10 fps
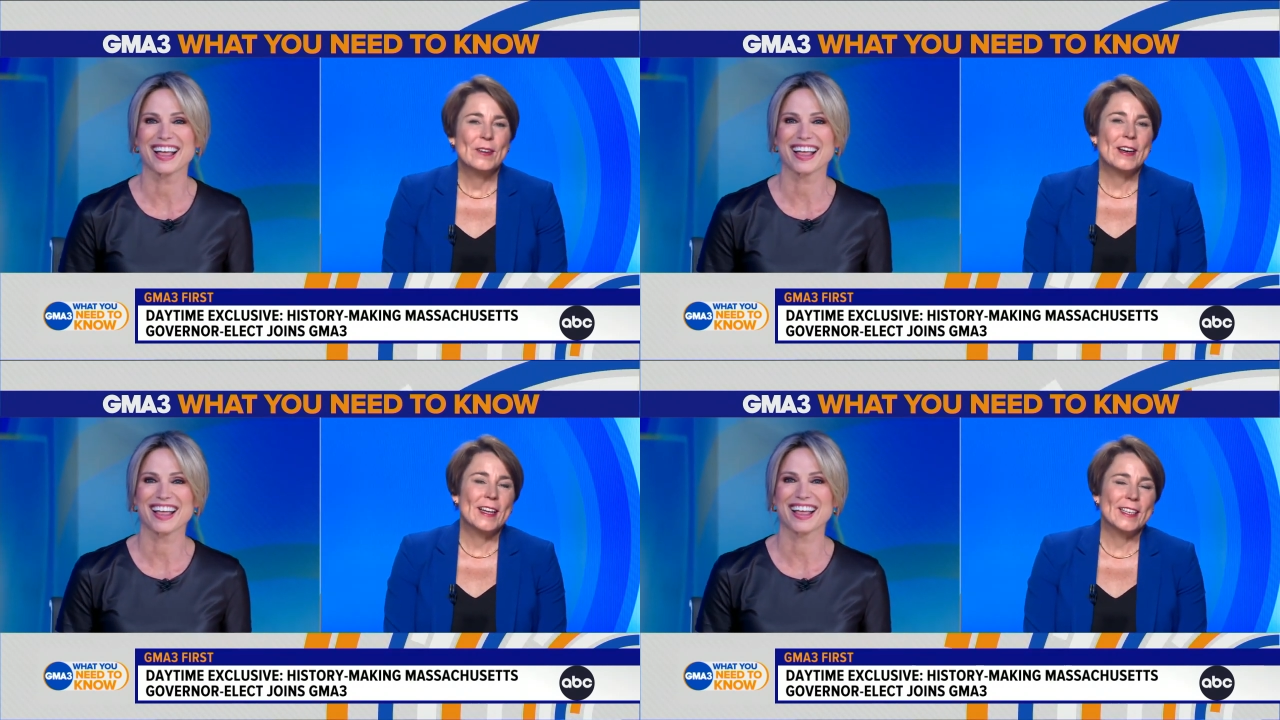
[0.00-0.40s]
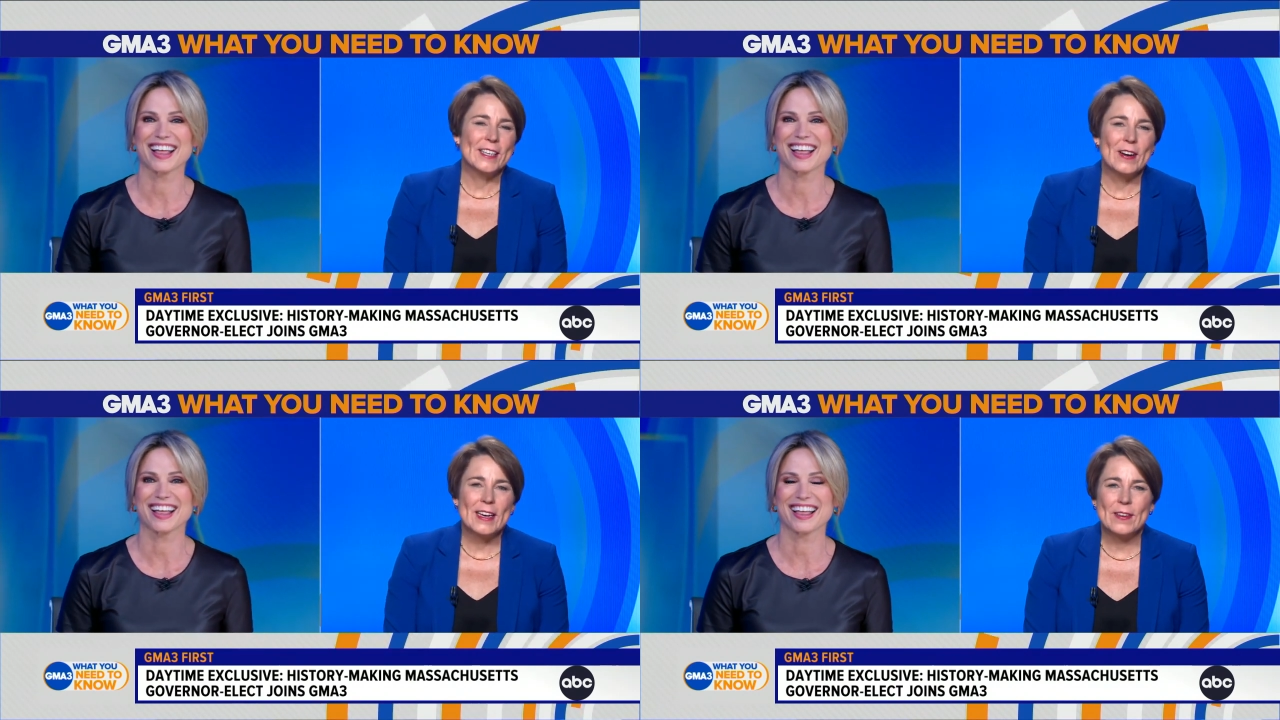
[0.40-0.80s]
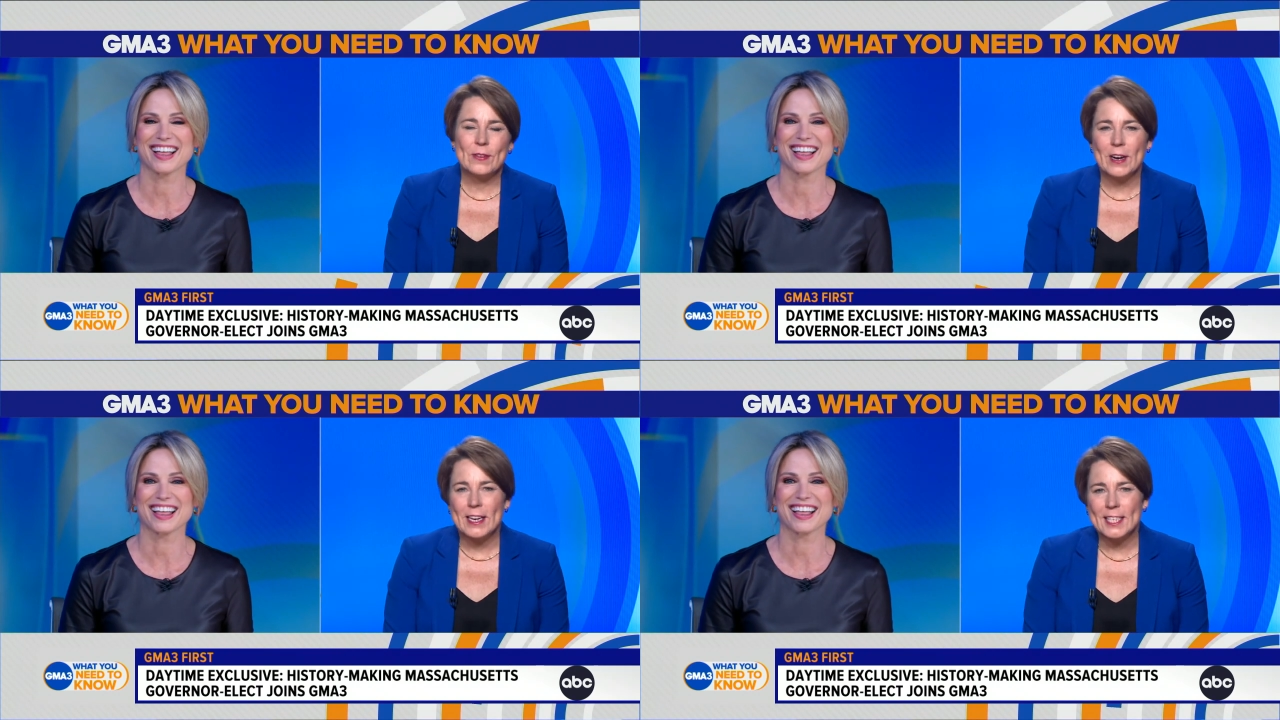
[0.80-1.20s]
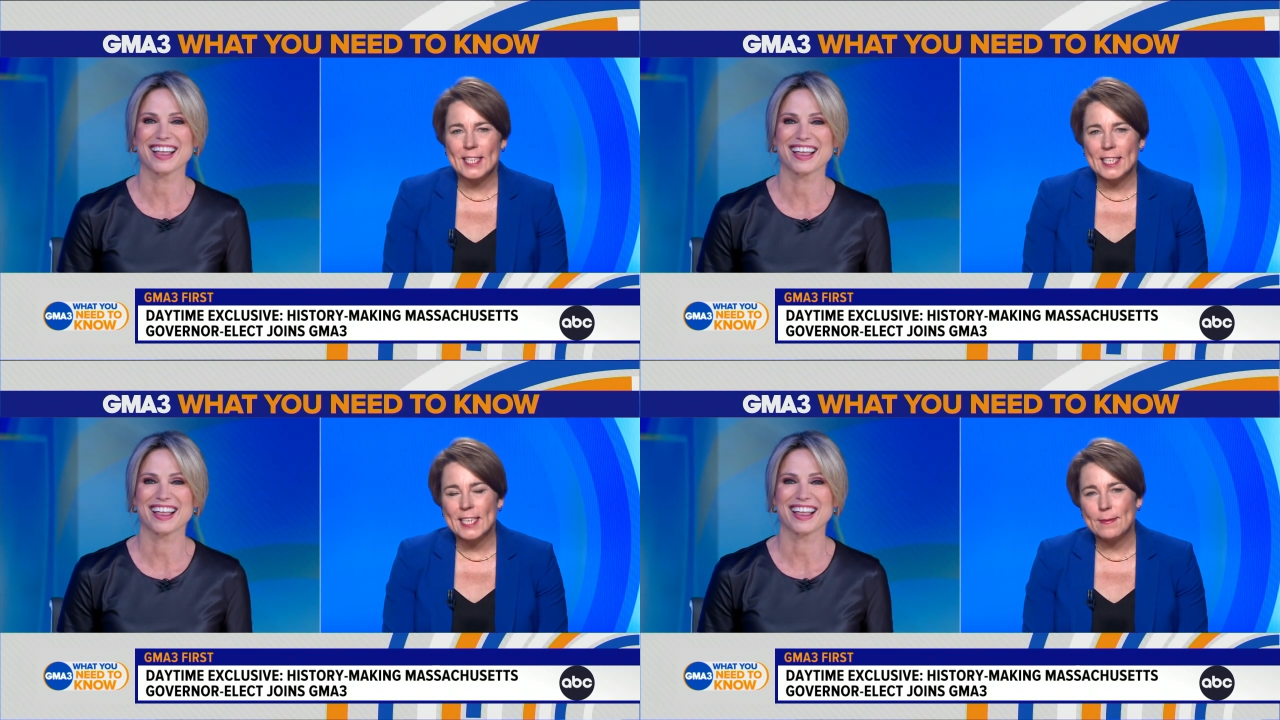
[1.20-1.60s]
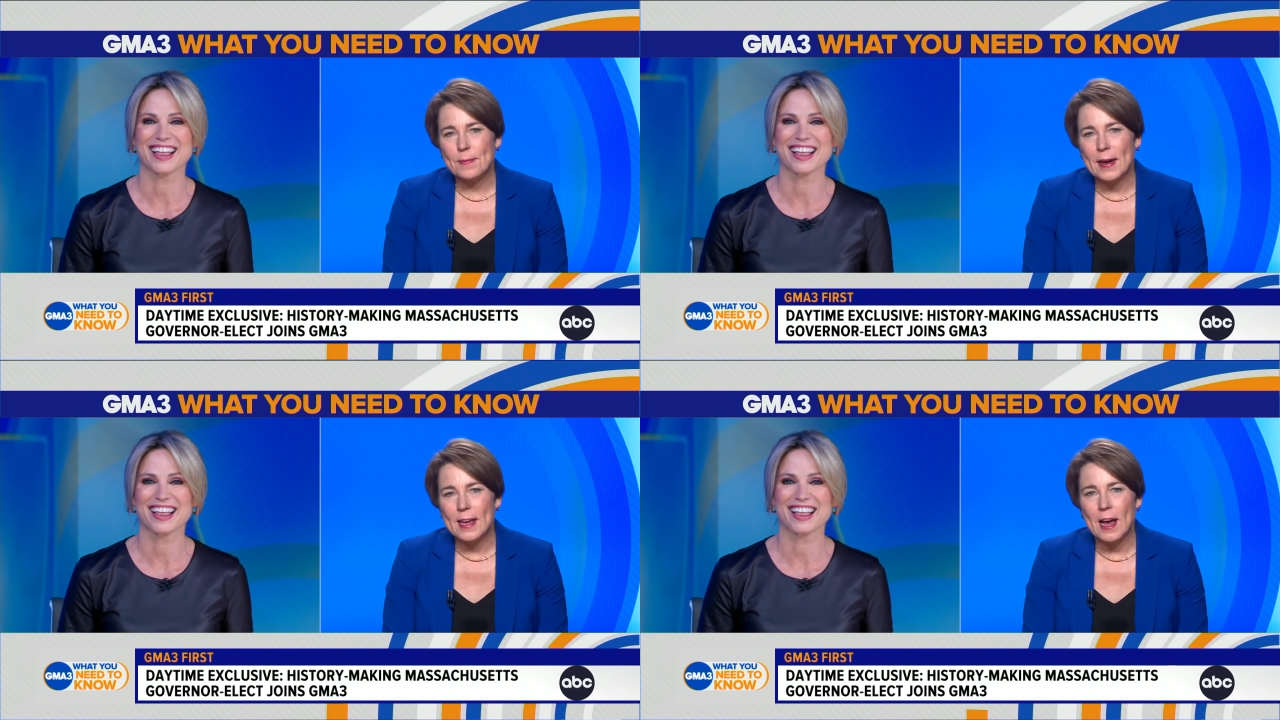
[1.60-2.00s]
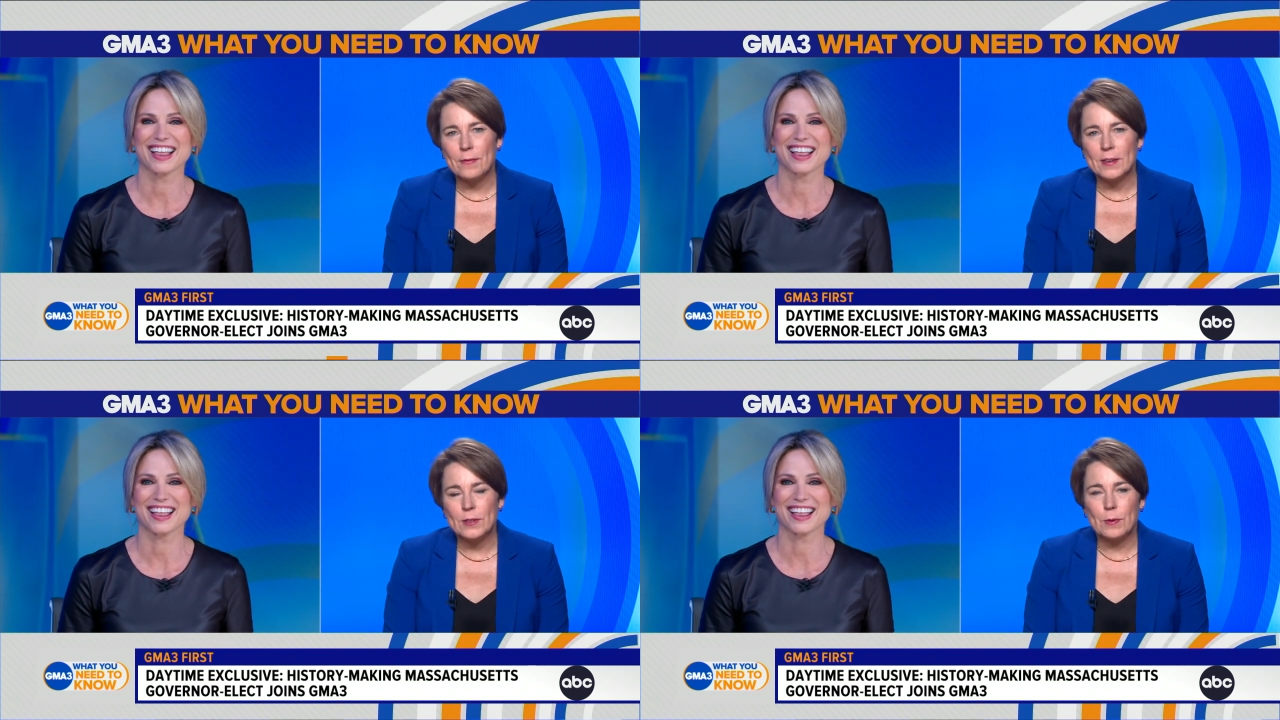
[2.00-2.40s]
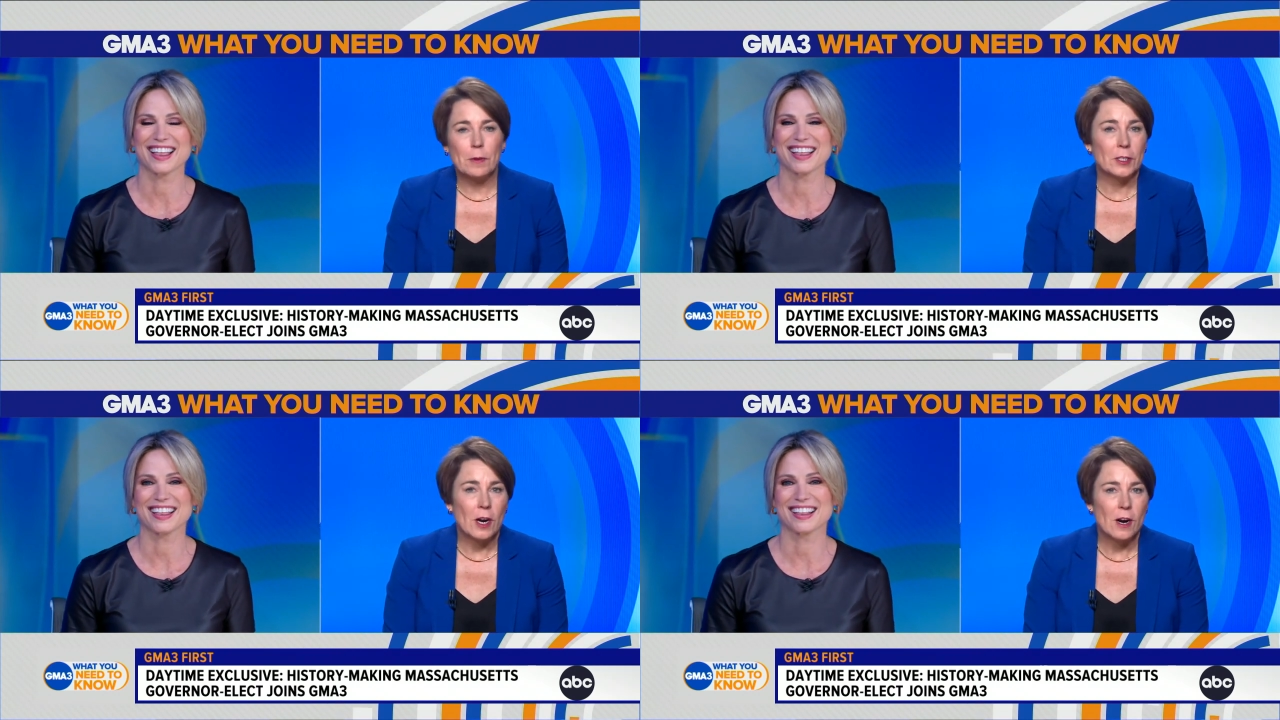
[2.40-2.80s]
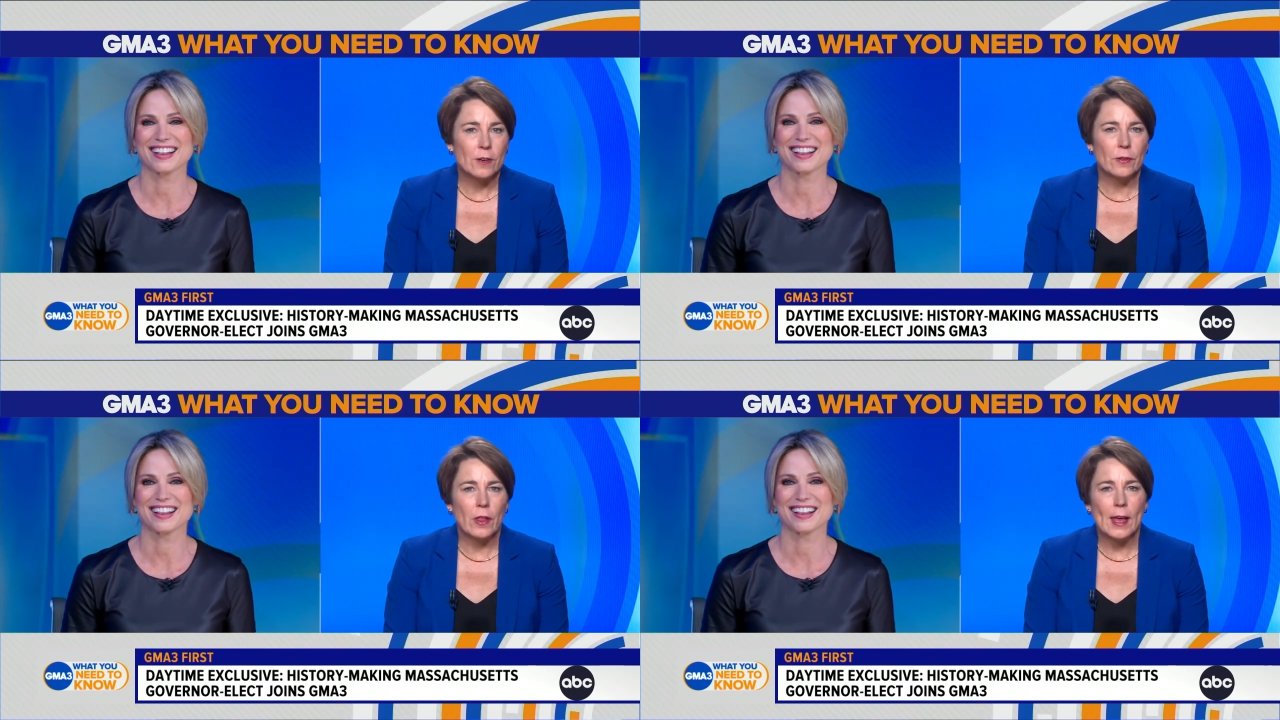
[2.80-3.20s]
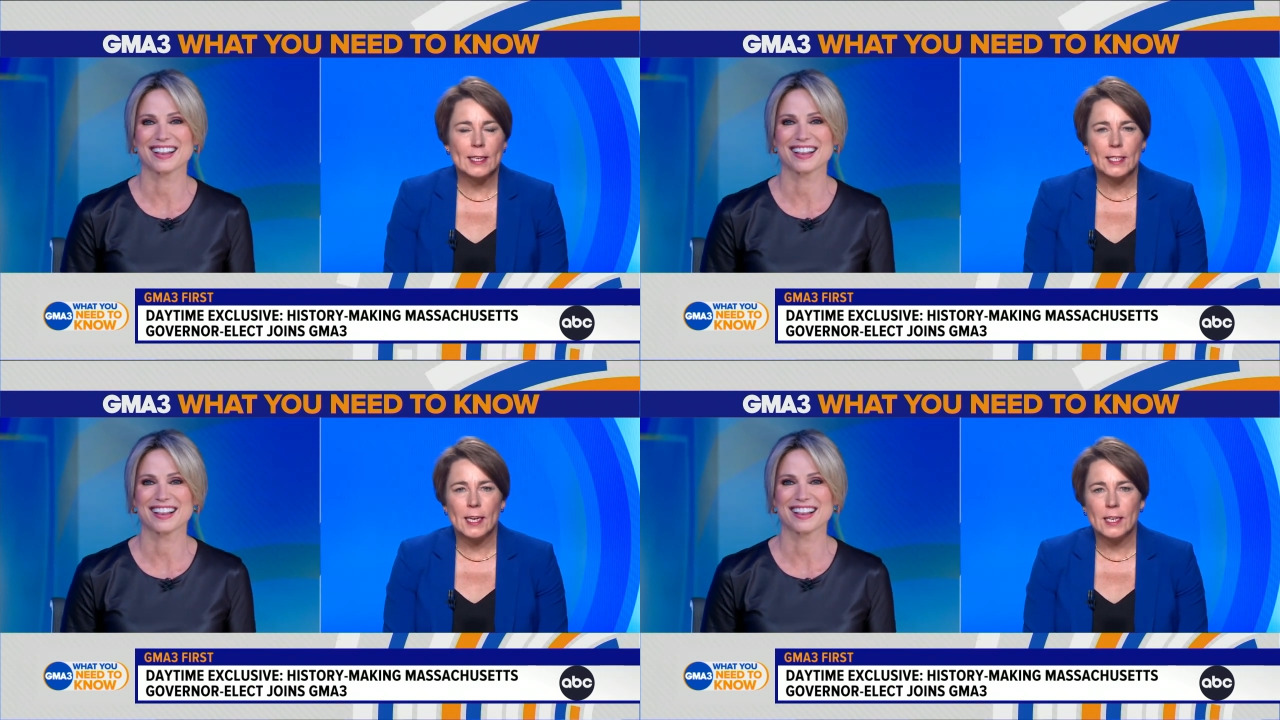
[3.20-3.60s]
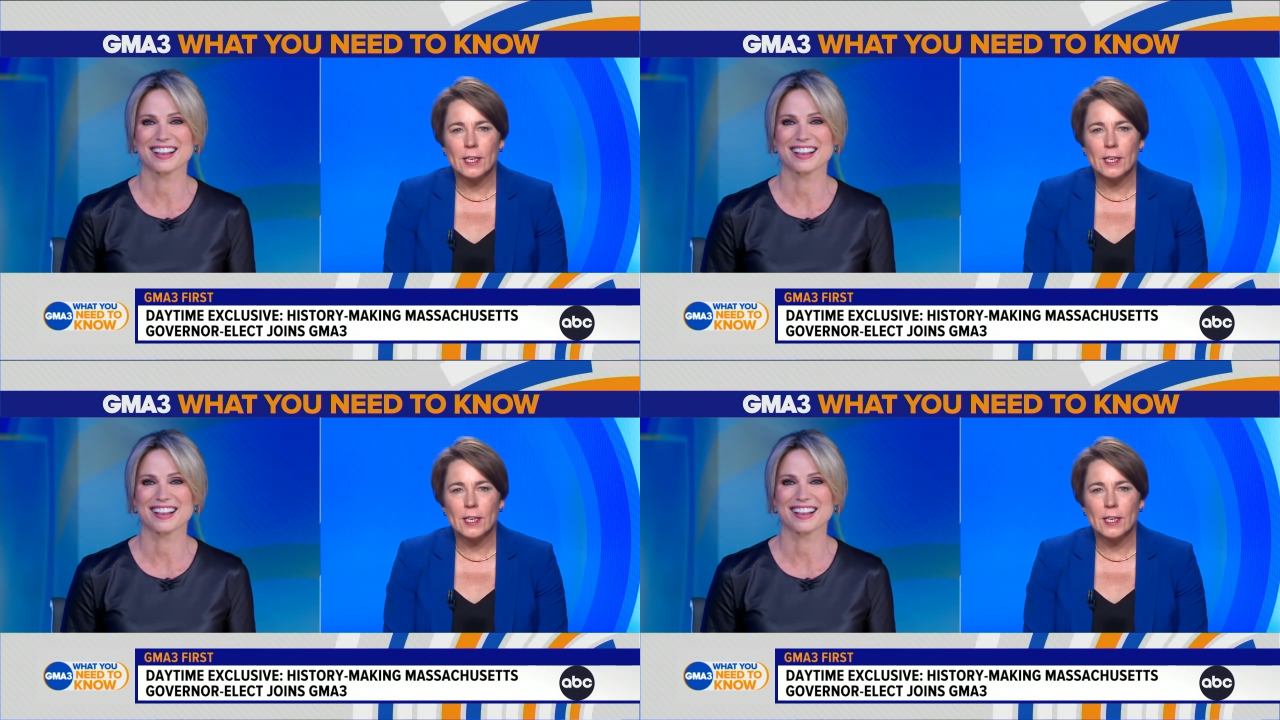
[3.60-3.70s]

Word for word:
Speaker 1: Well, you know, I give credit to the team in my office. We worked hard over the last eight